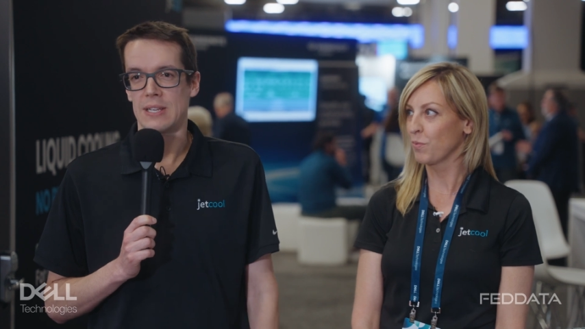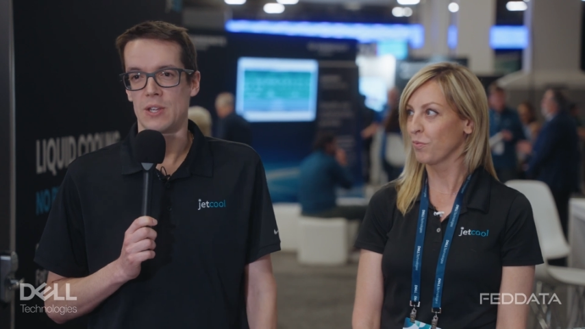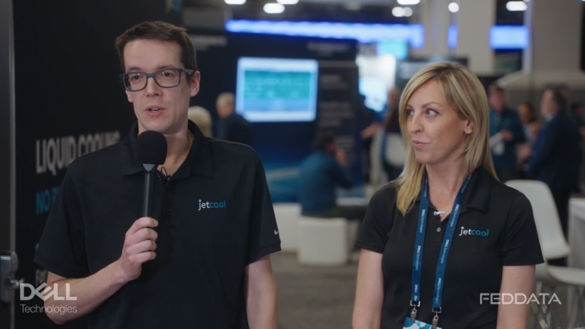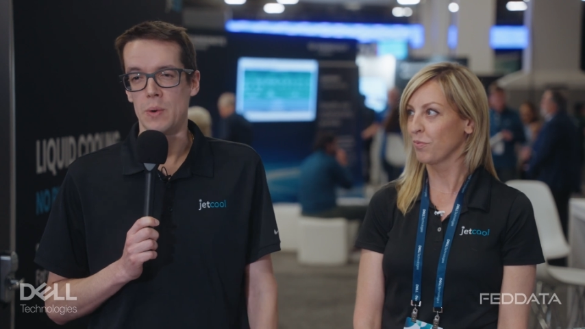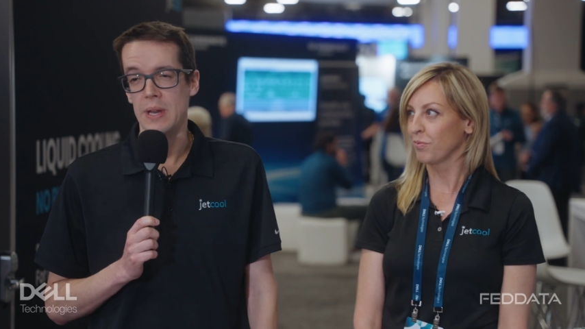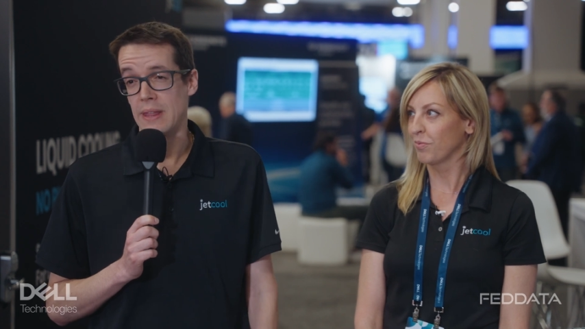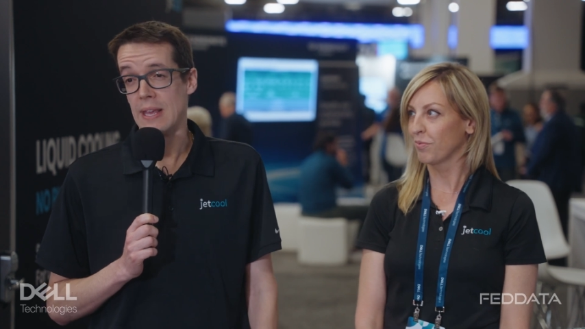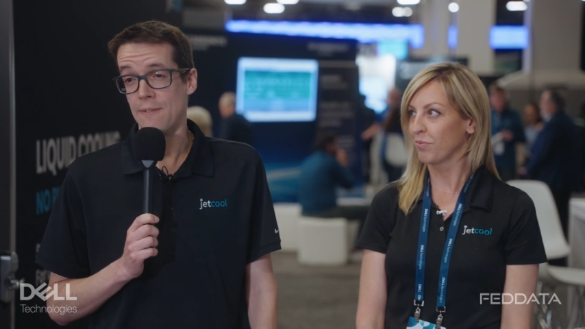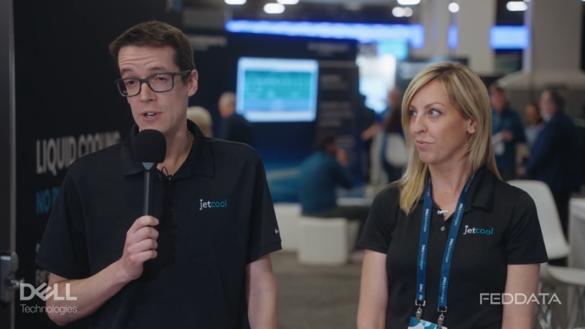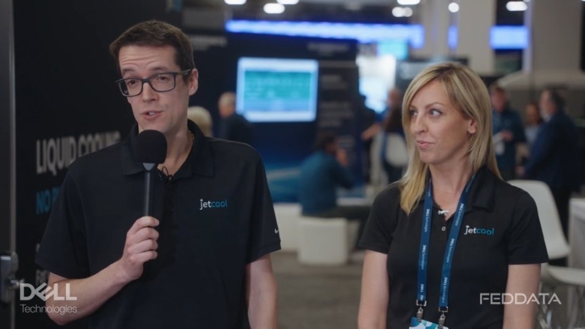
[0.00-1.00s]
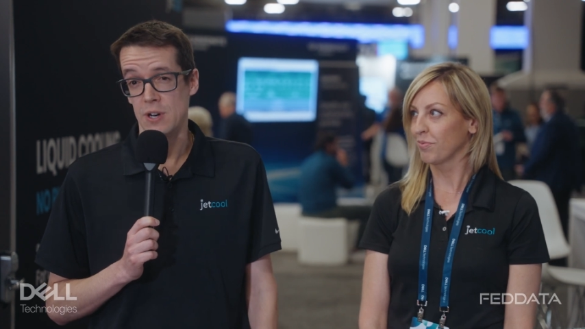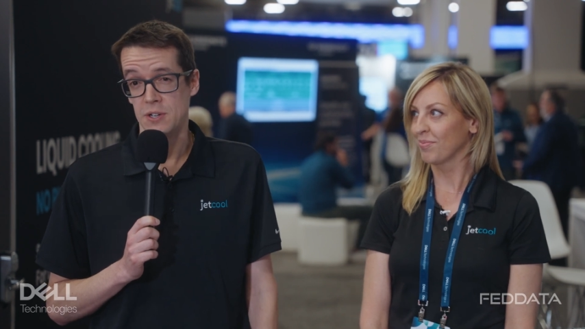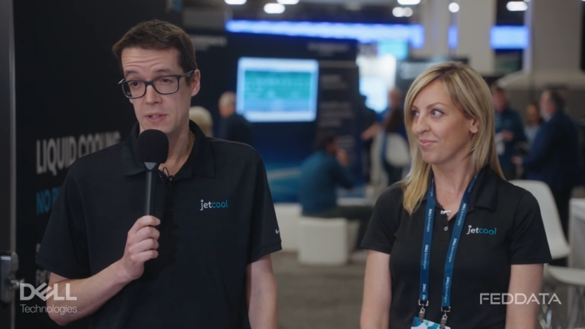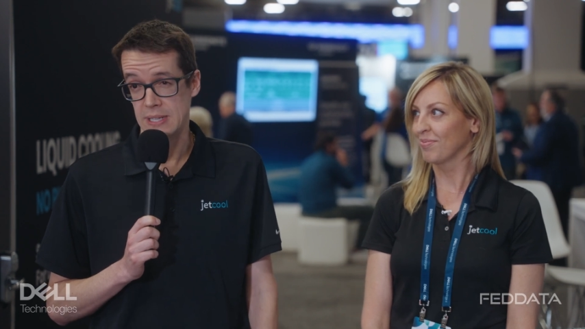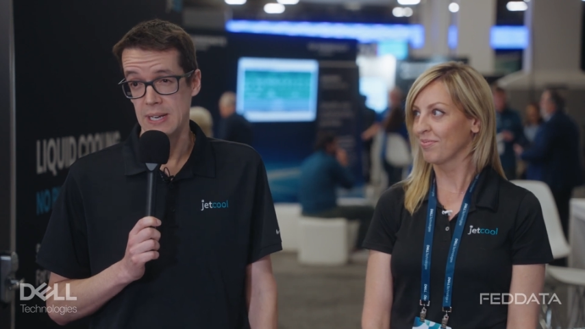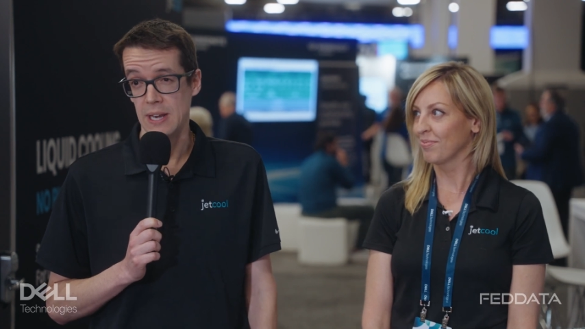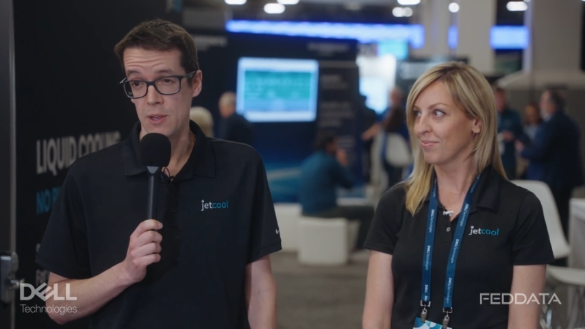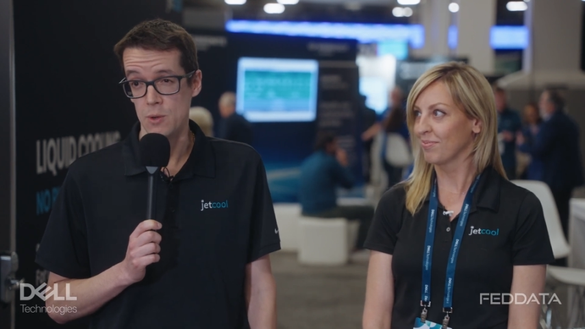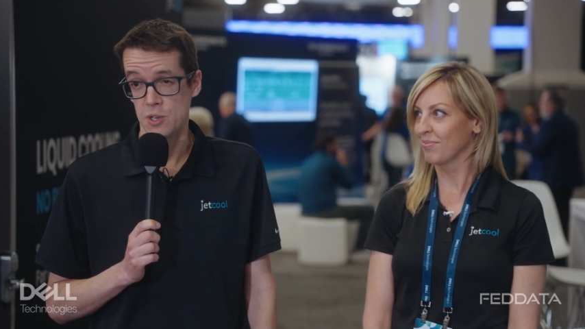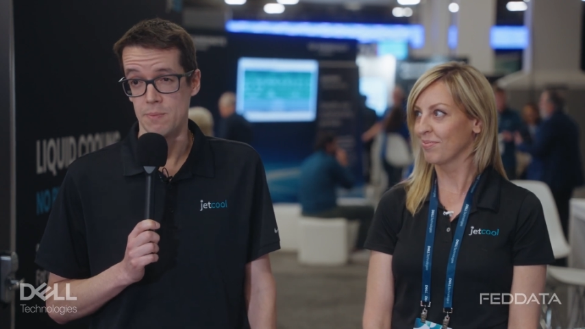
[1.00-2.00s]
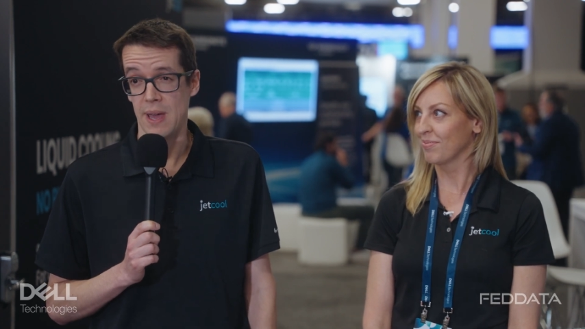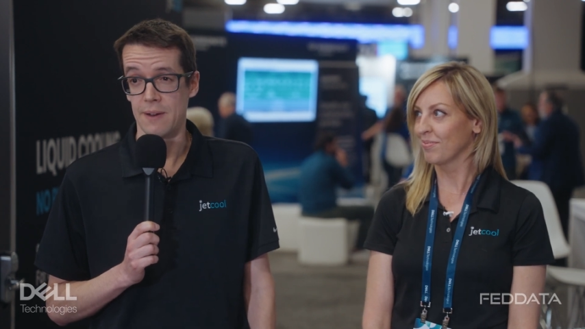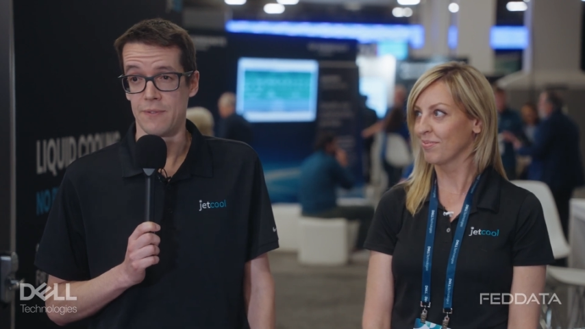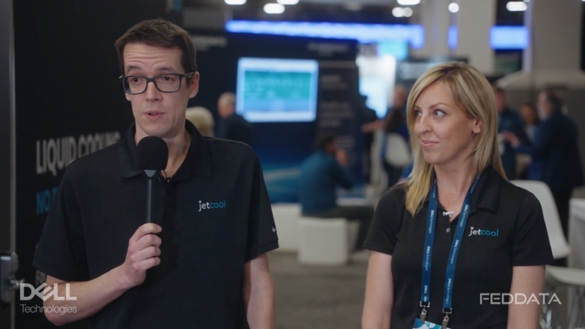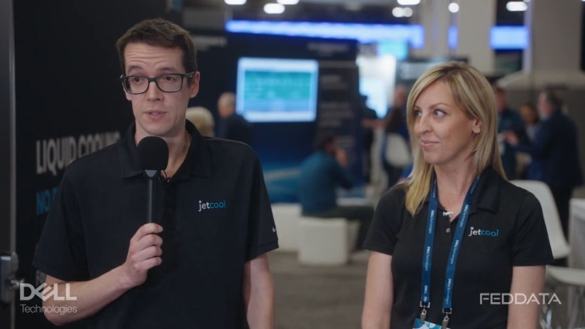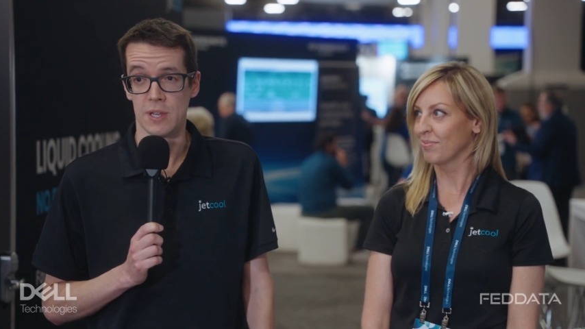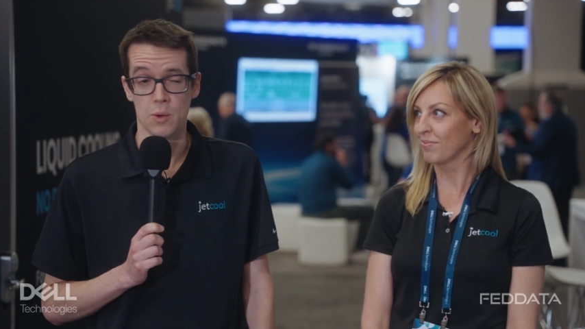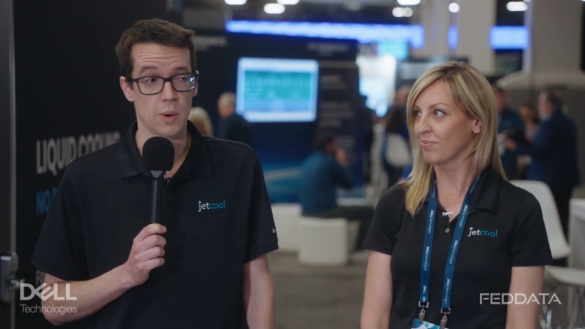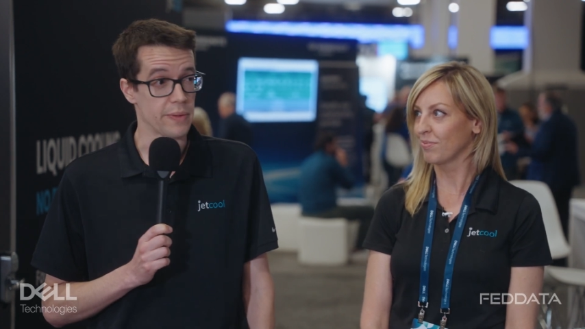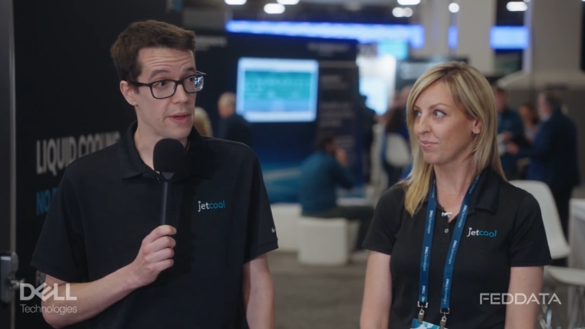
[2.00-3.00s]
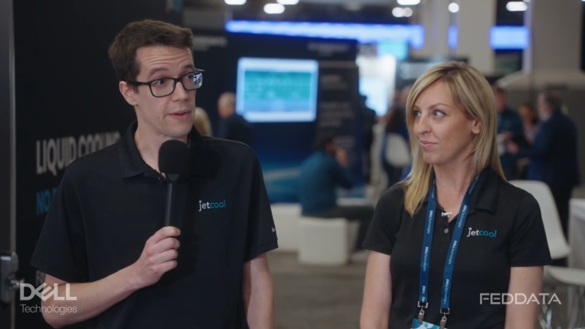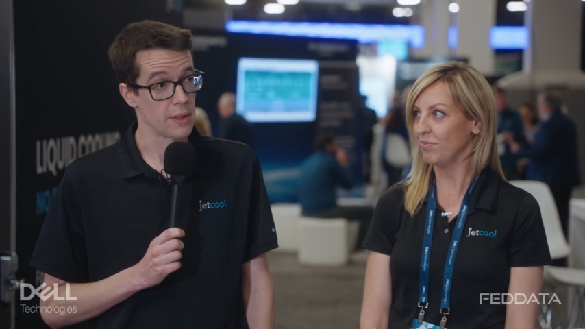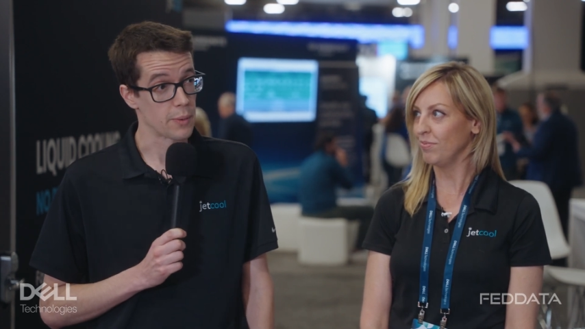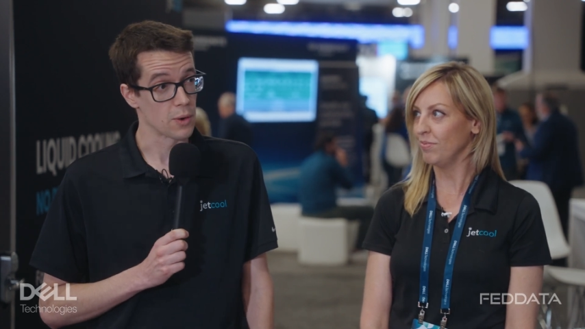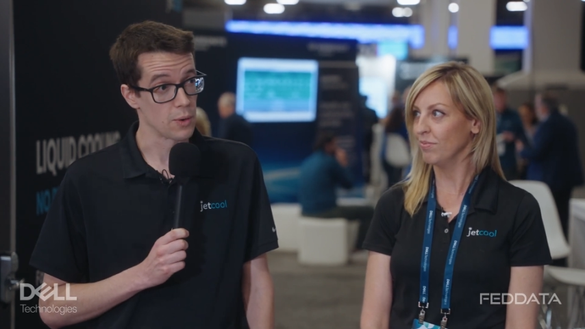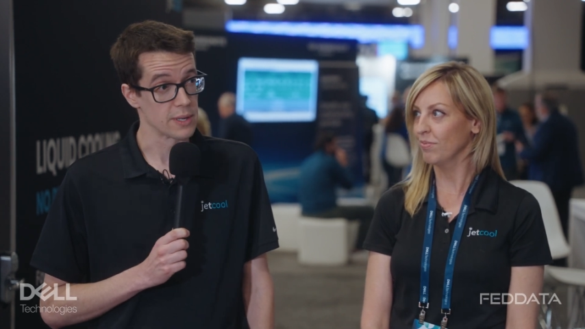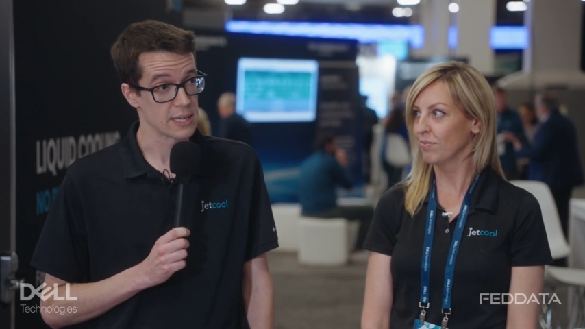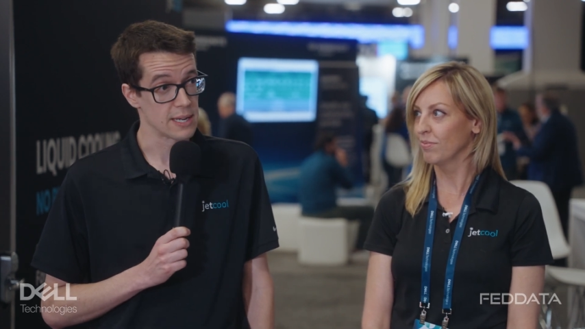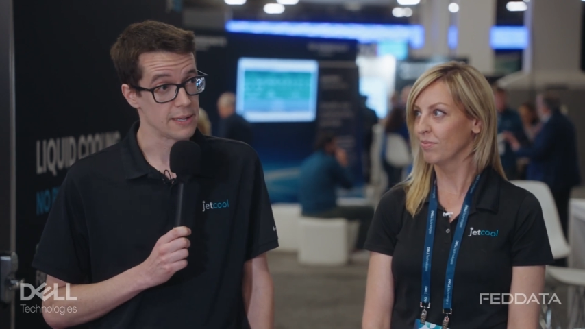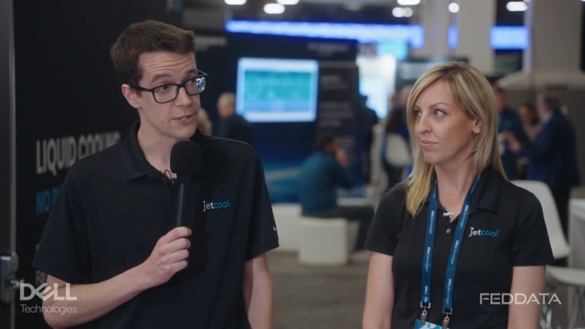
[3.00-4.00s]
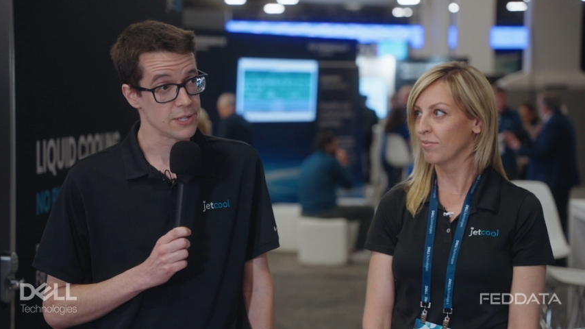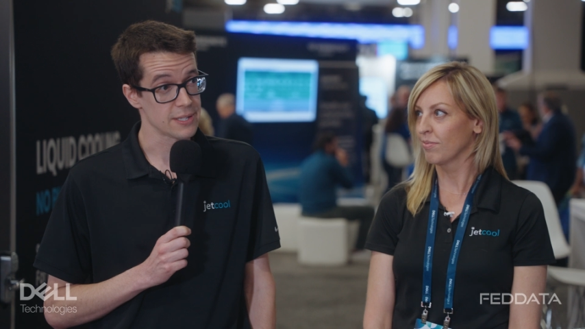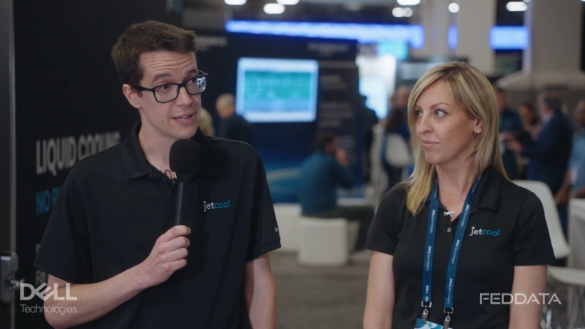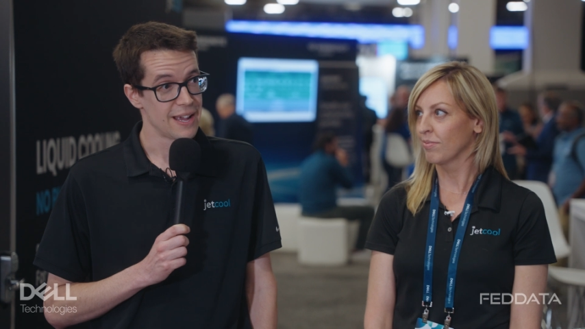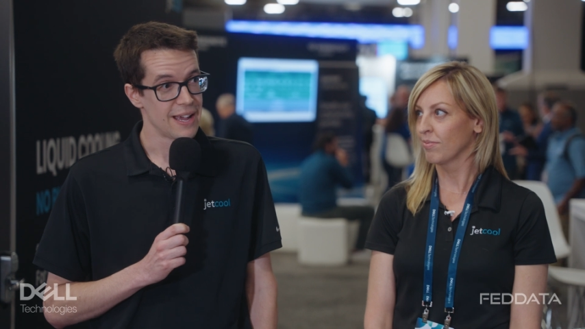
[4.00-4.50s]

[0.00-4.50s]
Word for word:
Speaker 1: So you don't need the infrastructure, the CDUs or manifolds that you would with other liquid cooling technologies,